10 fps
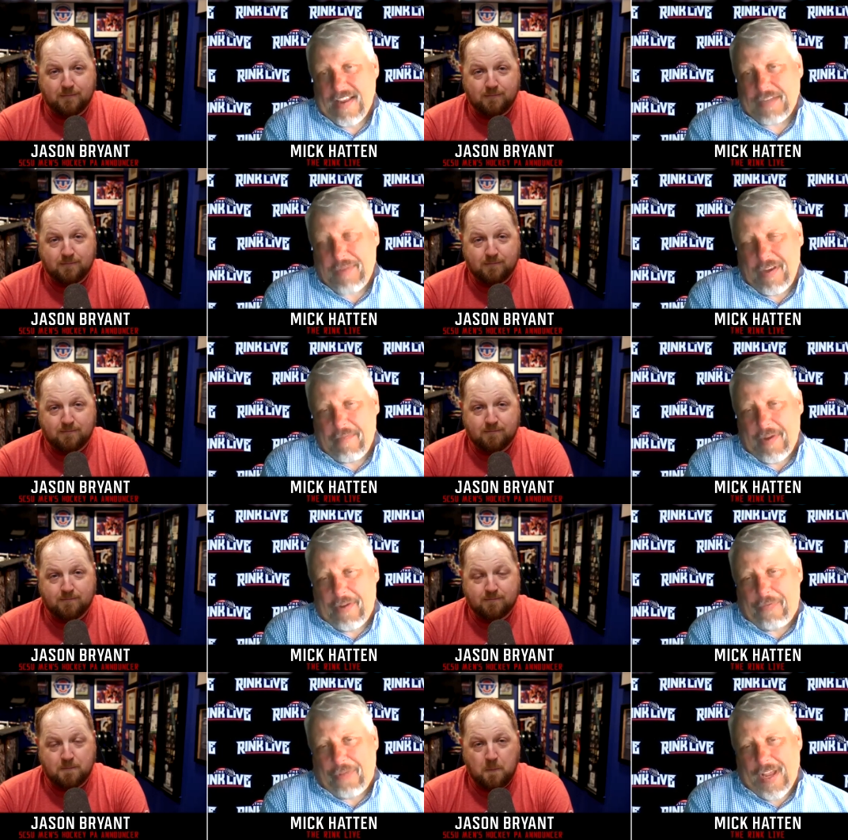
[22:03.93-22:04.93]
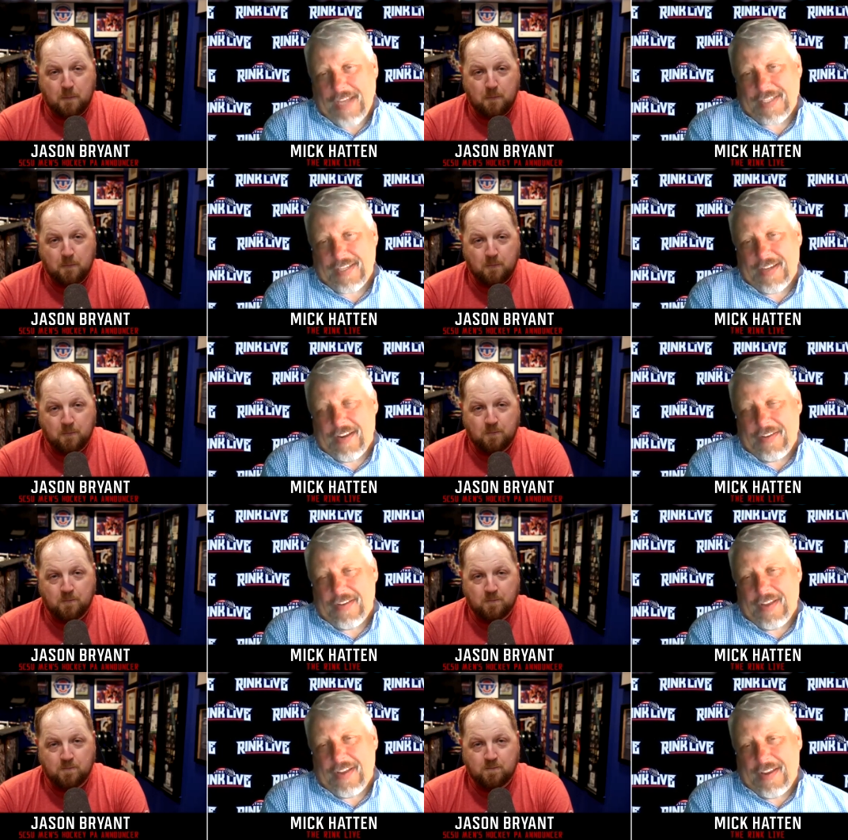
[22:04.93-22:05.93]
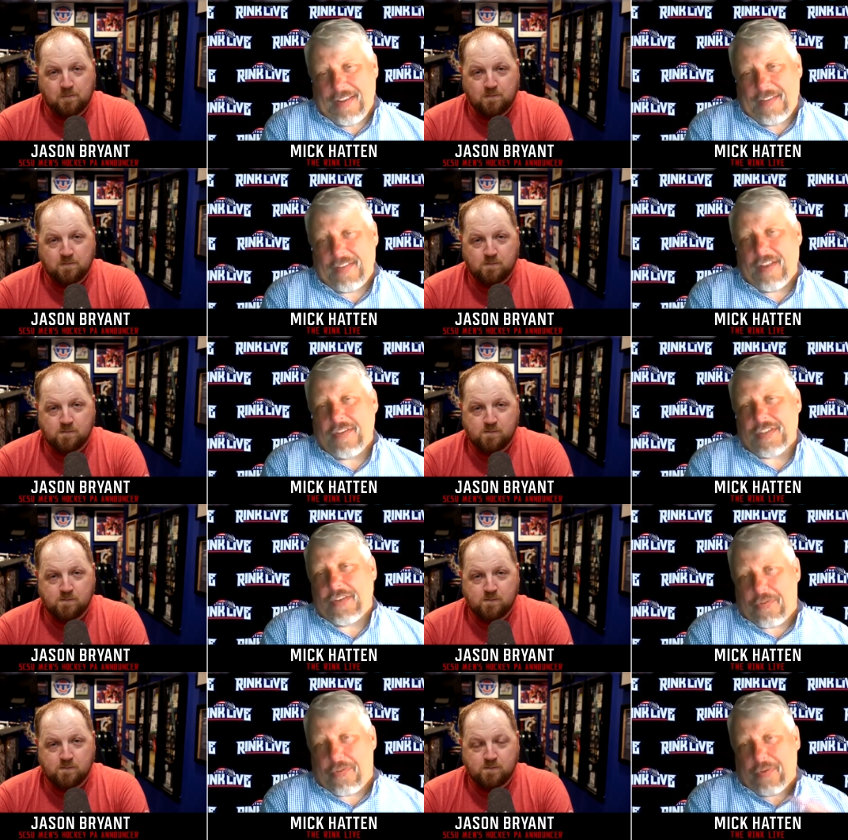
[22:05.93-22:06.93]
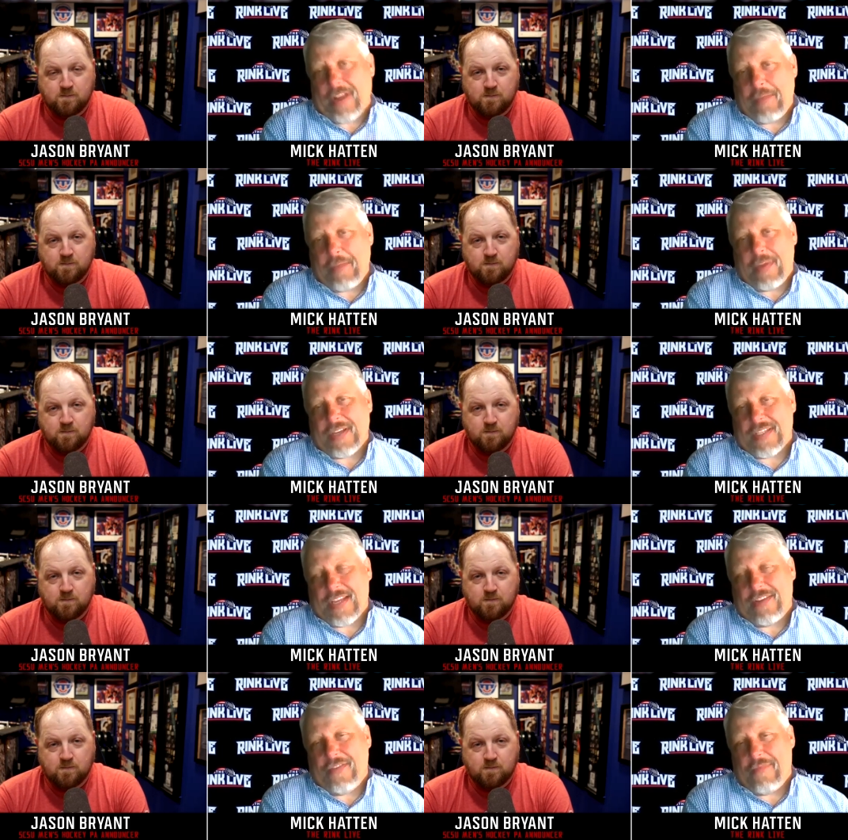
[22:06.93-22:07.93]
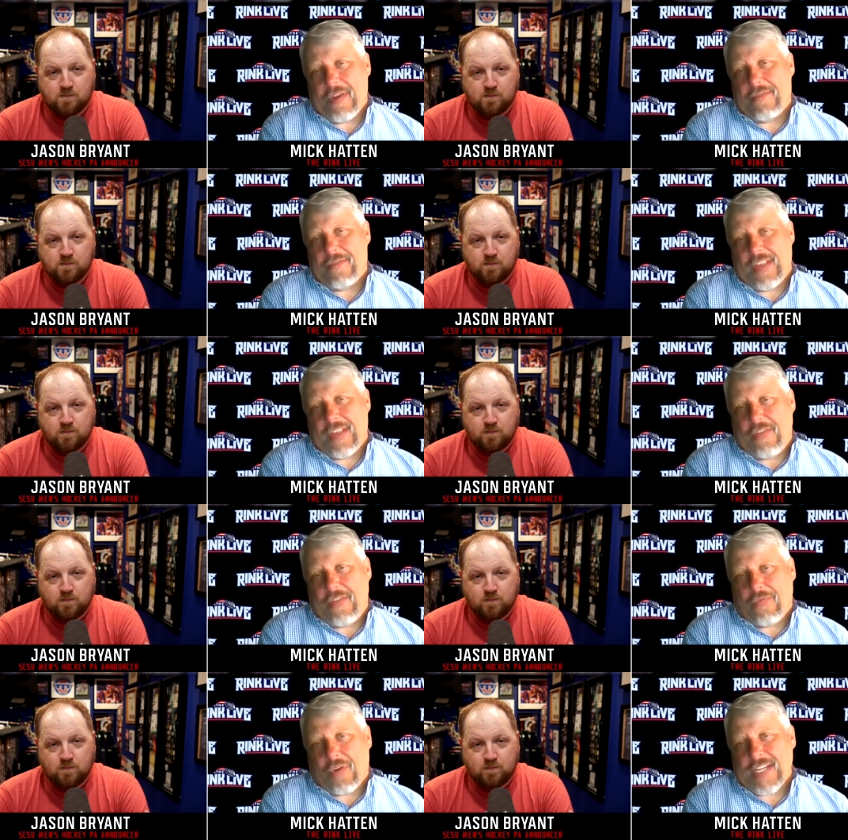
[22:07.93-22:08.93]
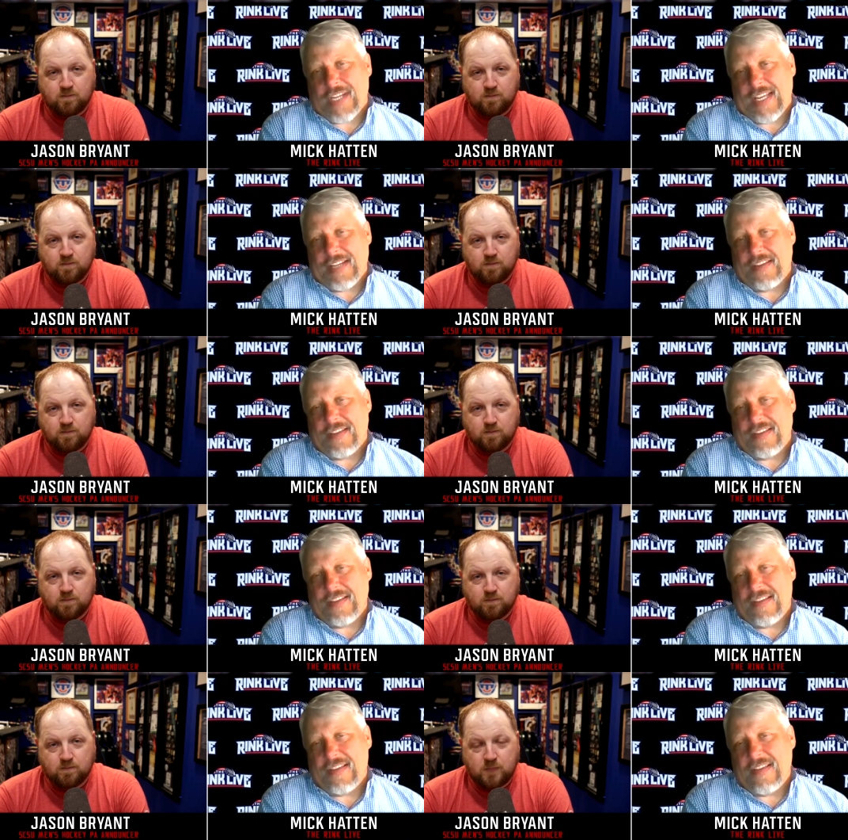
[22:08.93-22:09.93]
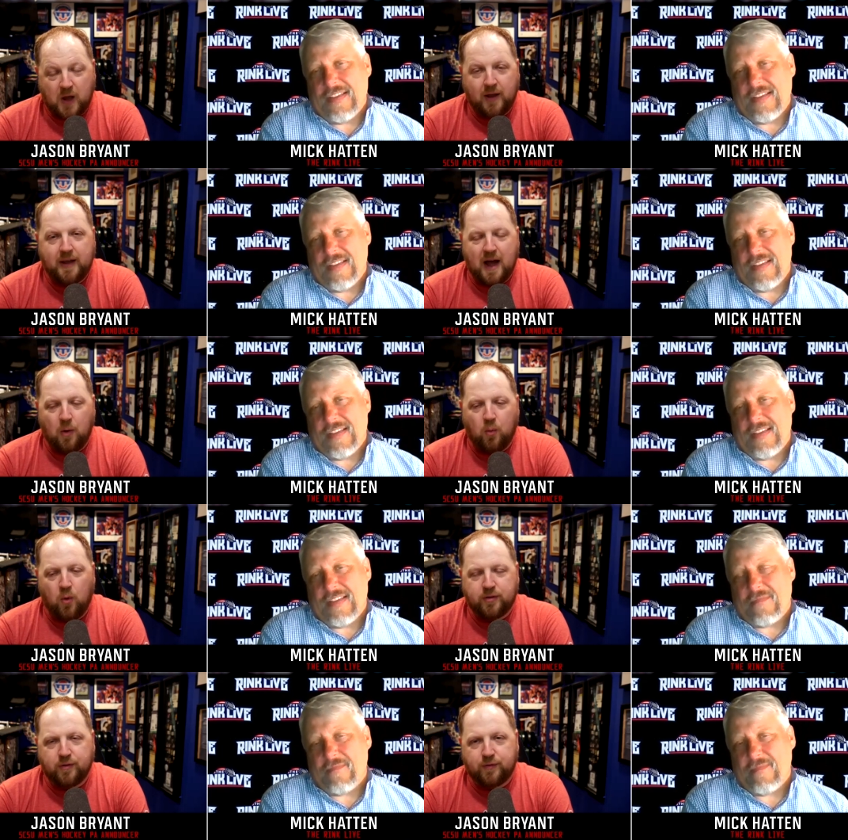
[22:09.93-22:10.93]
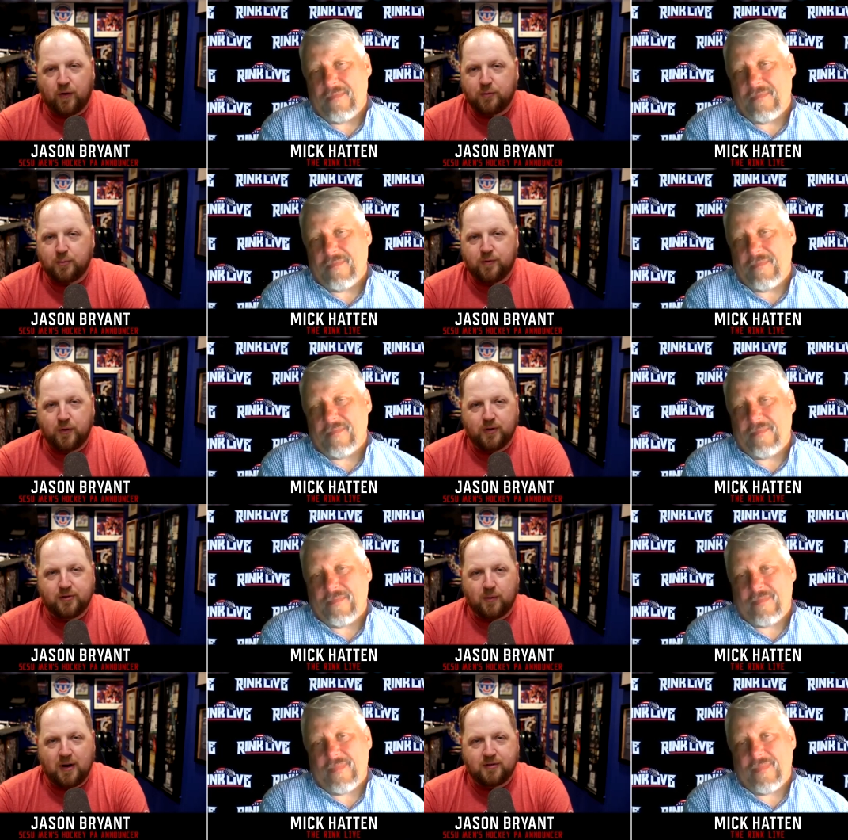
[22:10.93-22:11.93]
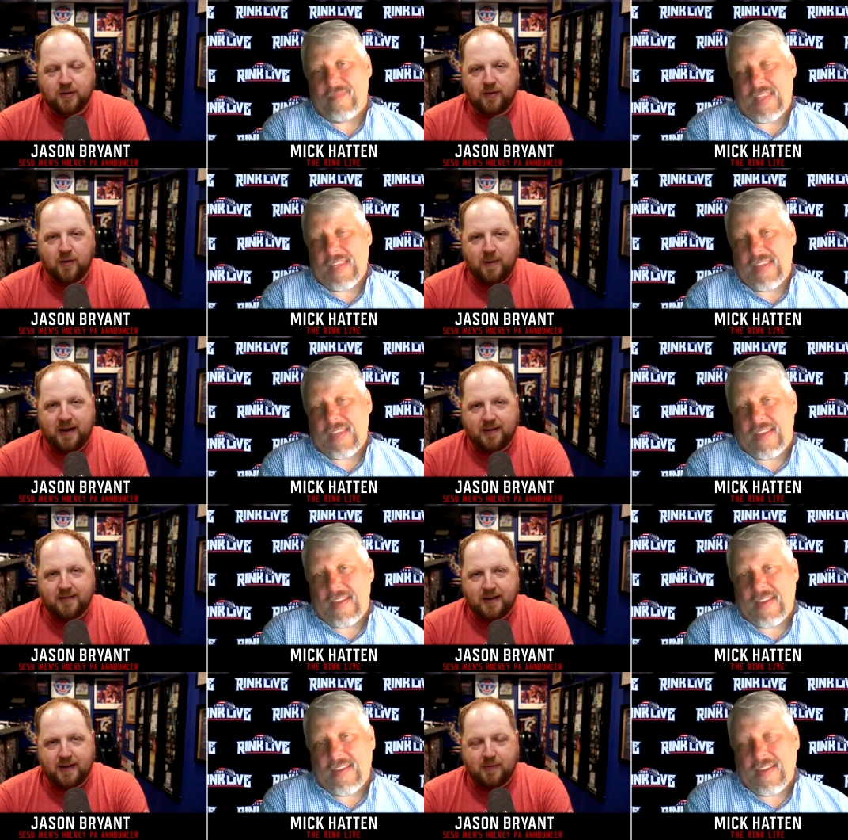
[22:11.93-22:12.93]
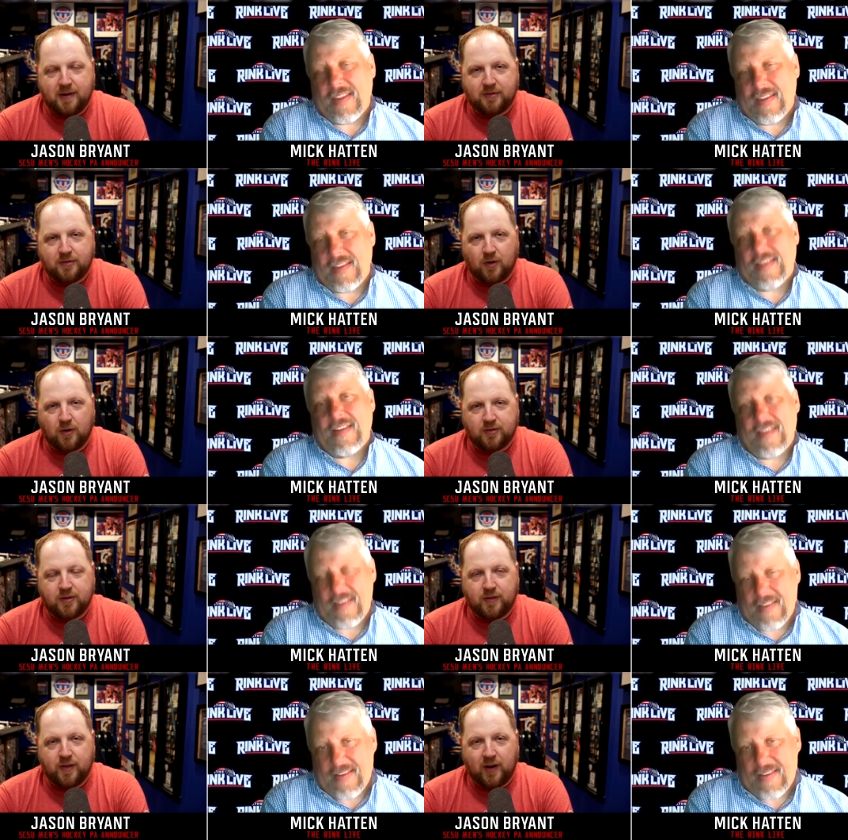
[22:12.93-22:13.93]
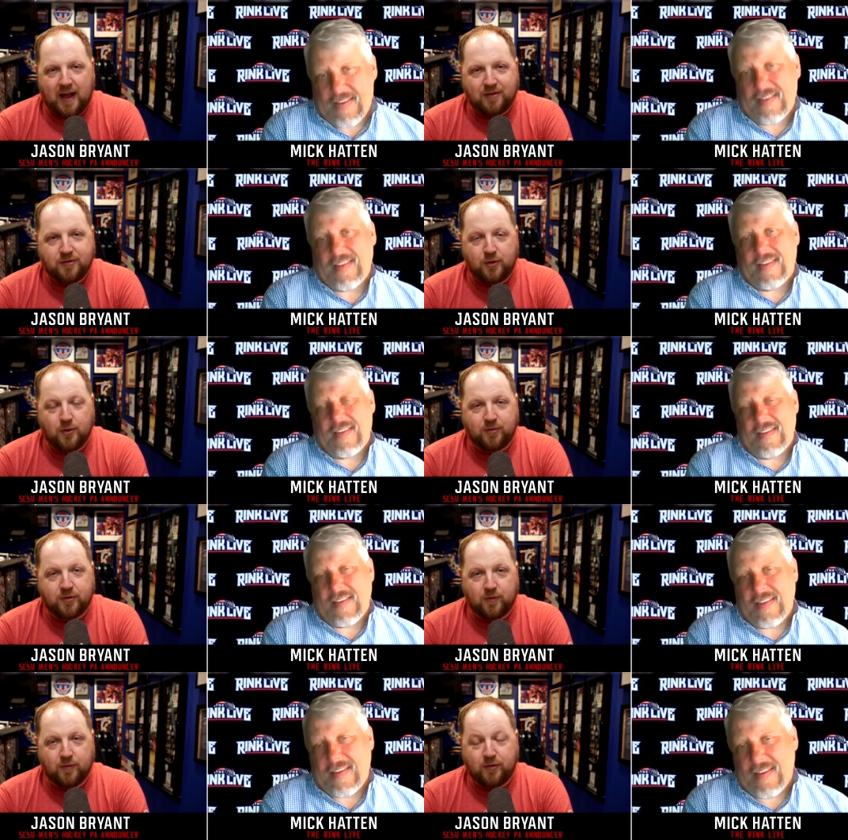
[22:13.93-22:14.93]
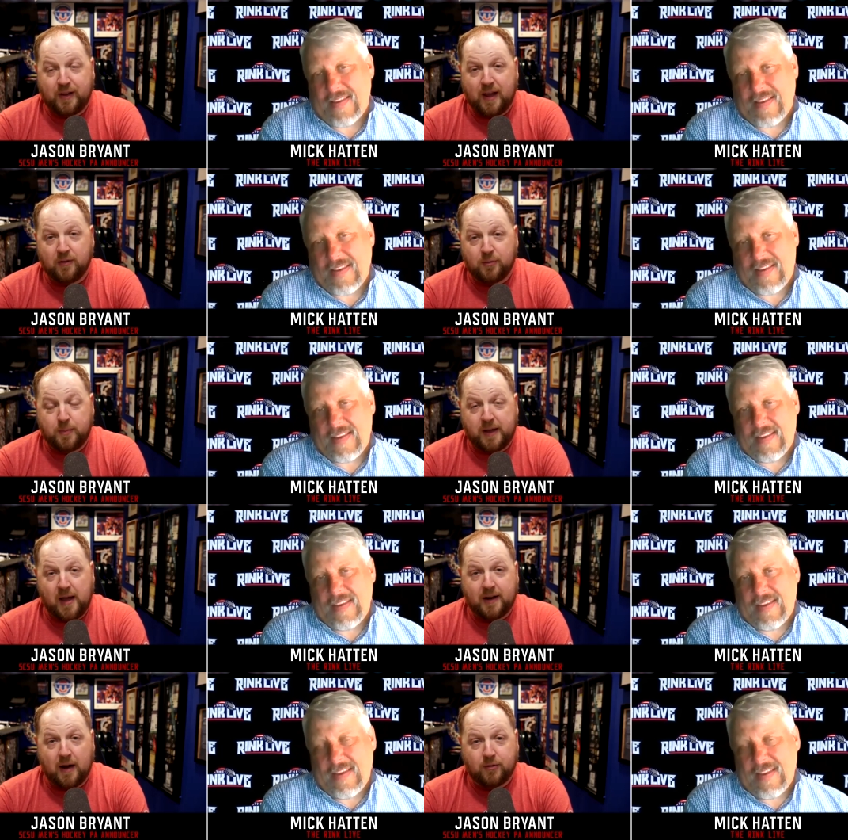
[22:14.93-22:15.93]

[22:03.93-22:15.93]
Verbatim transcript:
Speaker 1: Speaking of butterflies, now, uh, now is it three Olympics that you've been that you've worked at?
Speaker 2: Yeah, I worked the first one for USA Wrestling and their media team as a journalist, and then the last two I've served as the English PA announcer